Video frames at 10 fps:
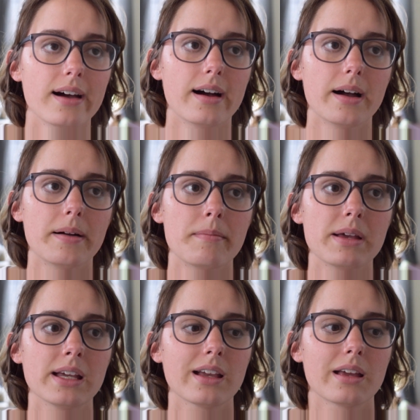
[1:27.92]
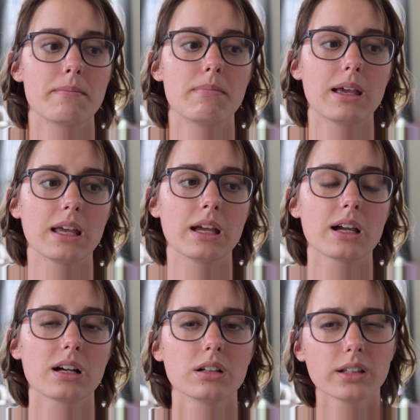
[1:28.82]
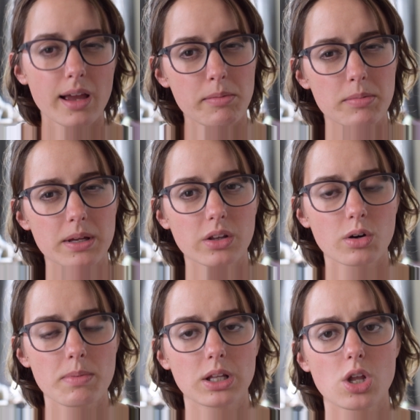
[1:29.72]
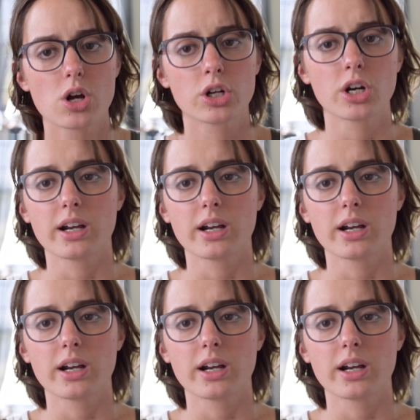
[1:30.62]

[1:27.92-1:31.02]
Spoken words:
It can make labor be a little bit longer,